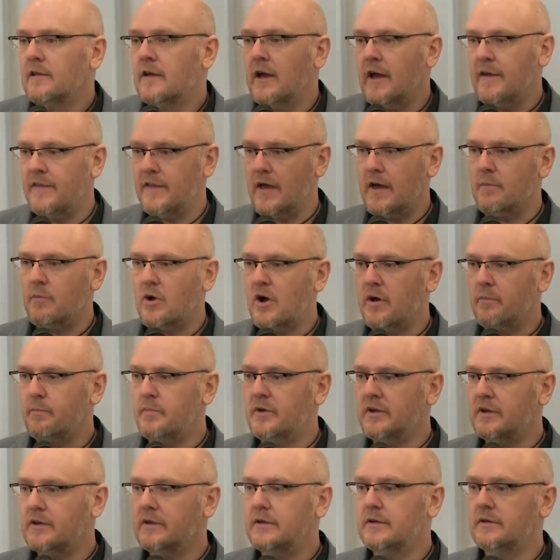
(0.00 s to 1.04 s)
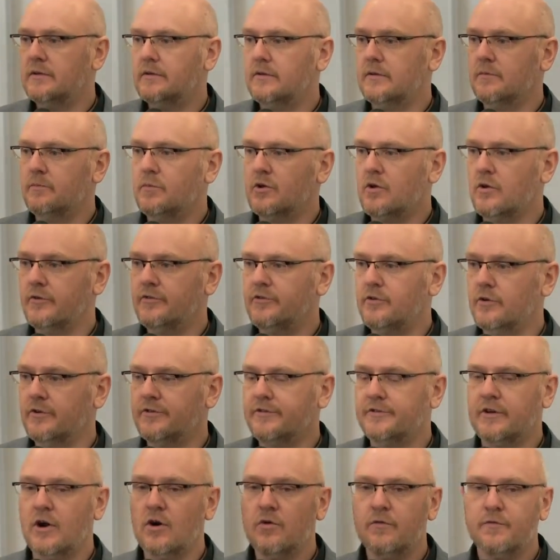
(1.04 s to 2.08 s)
And that might be because
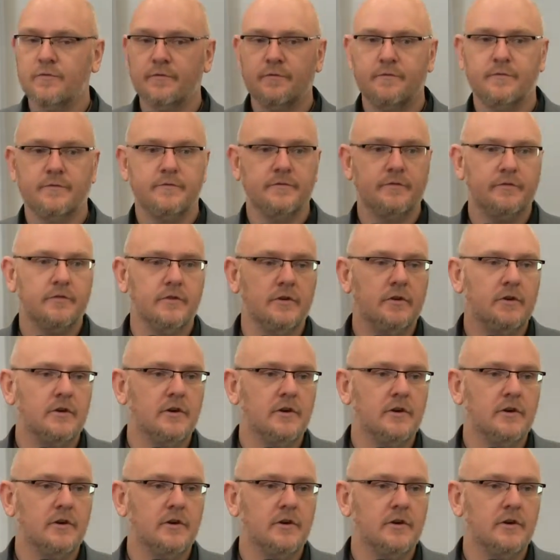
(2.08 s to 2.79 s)
yourself,